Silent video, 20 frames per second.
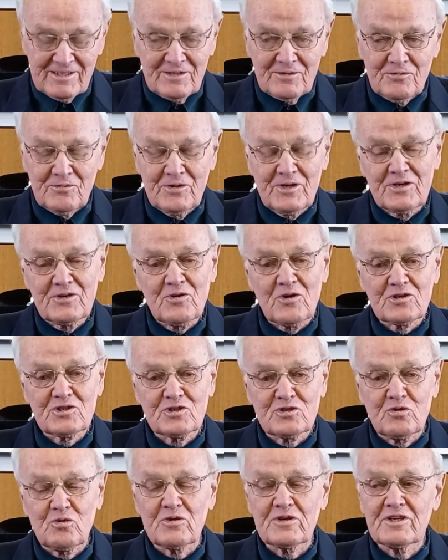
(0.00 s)
We're not
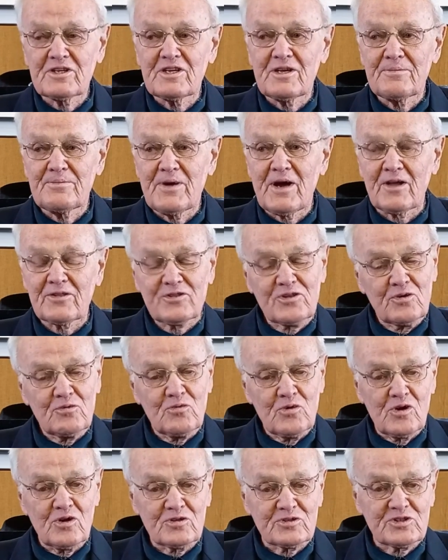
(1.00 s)
talking about the
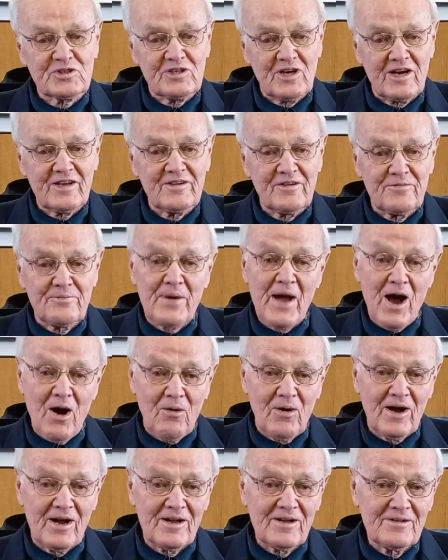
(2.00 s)
world's kind of
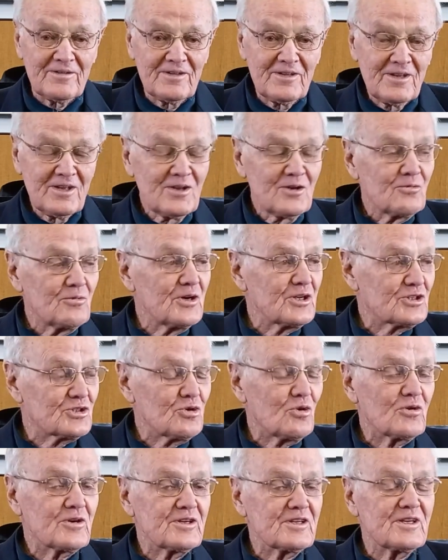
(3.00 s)
power. We're
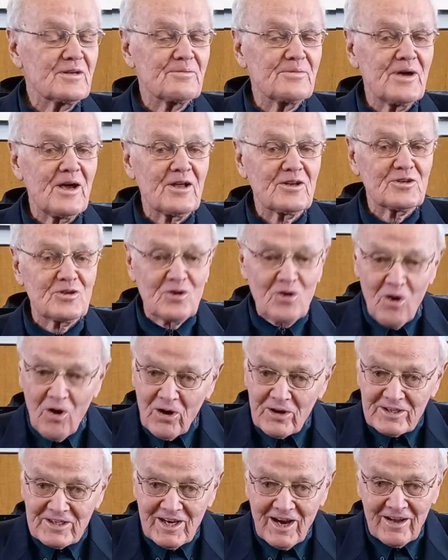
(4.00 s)
talking about
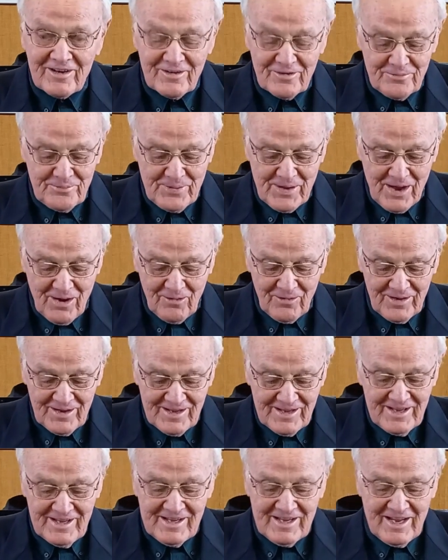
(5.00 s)
God kind of power.
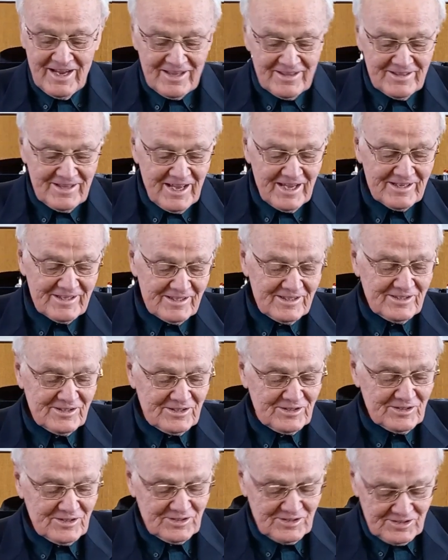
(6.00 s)
And that
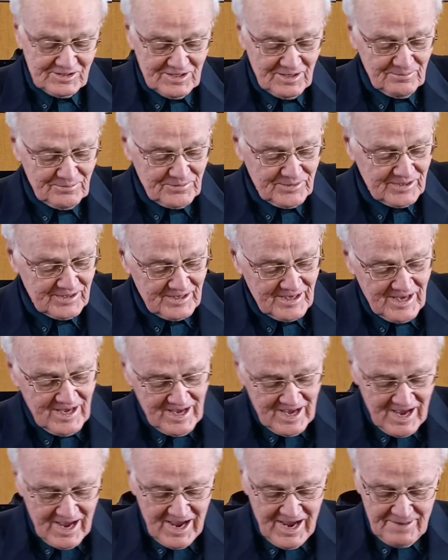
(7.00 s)
is just something
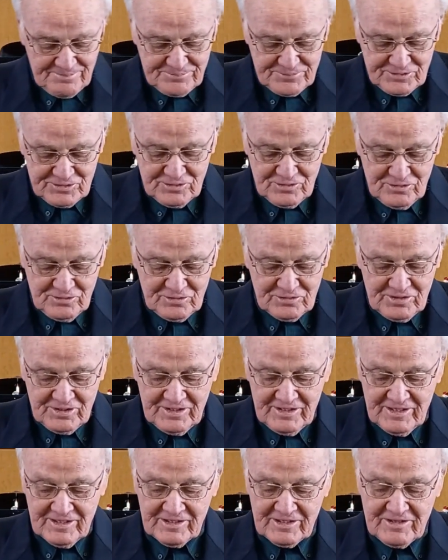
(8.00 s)

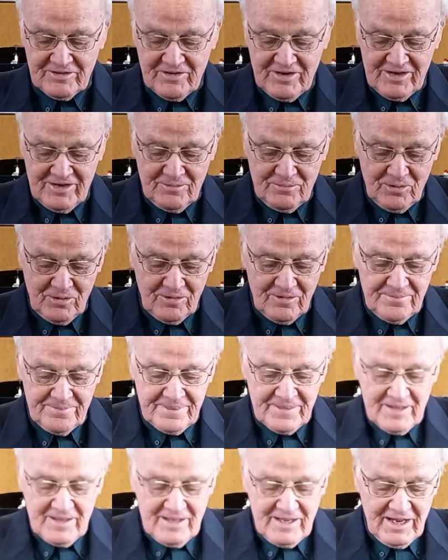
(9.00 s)
absolutely incredible.
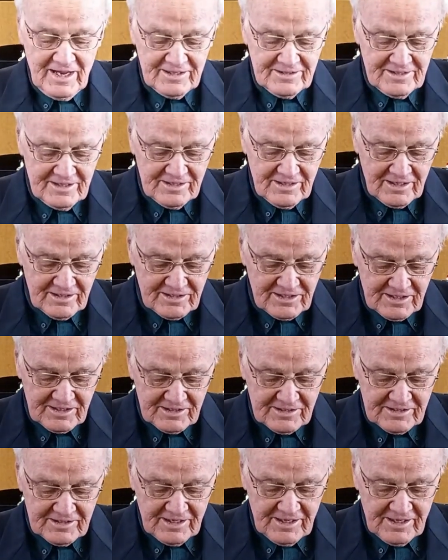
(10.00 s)
And then I think